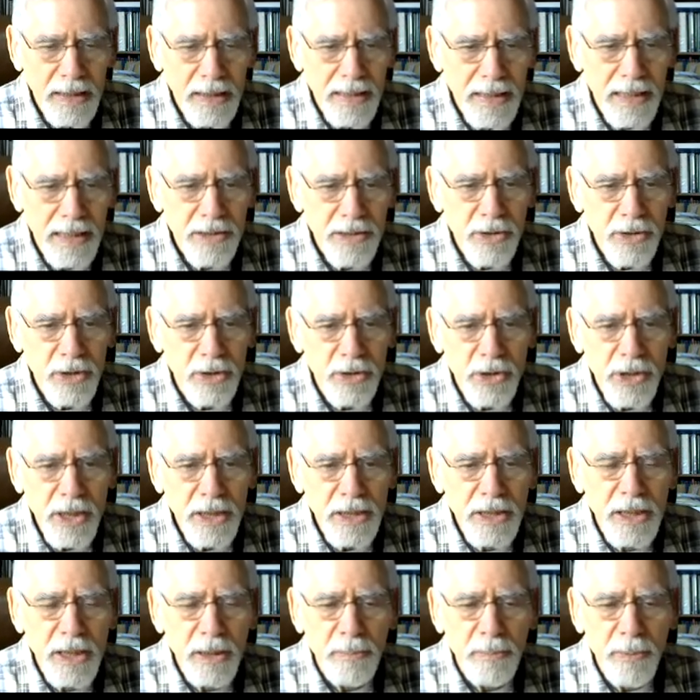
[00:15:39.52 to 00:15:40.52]
That's the
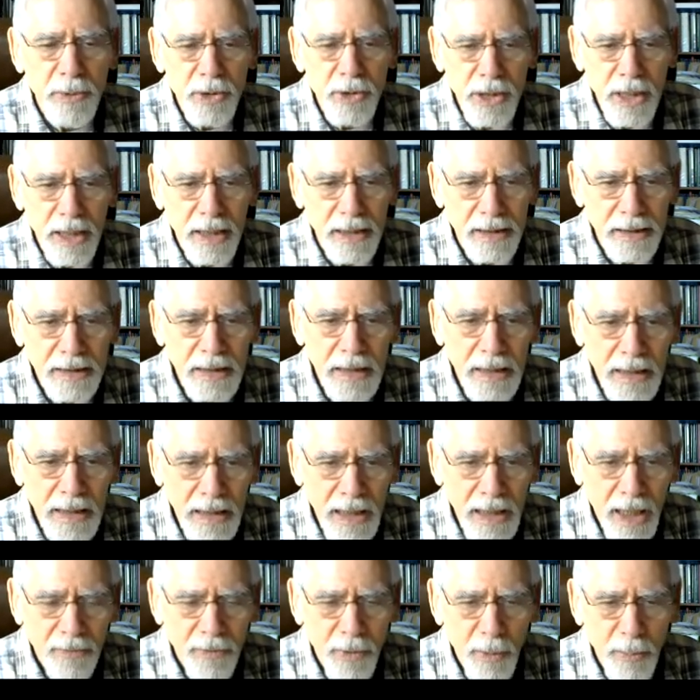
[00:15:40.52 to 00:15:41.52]
60%
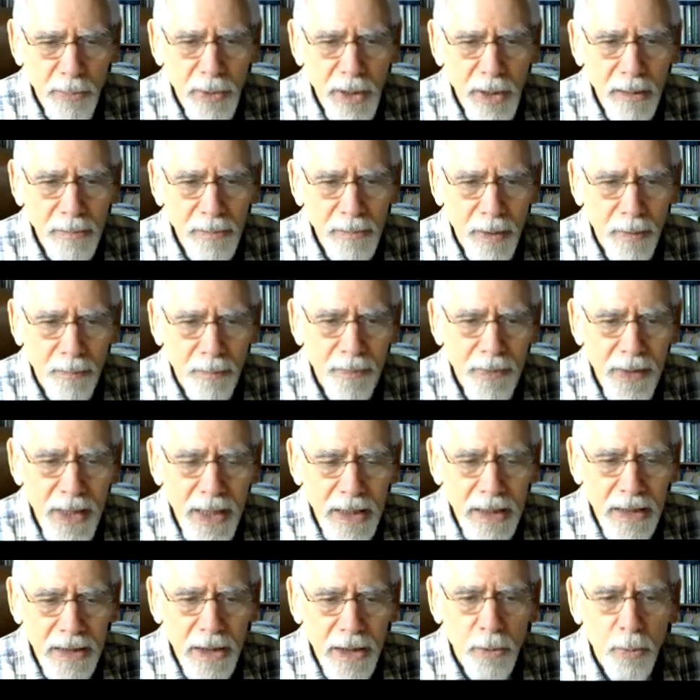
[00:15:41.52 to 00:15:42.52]
of the problem
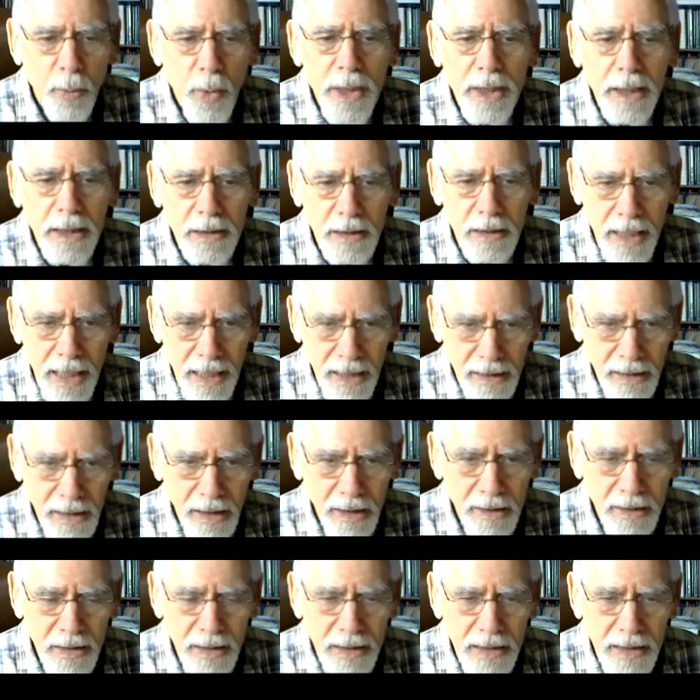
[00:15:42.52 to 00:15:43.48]
that we can handle.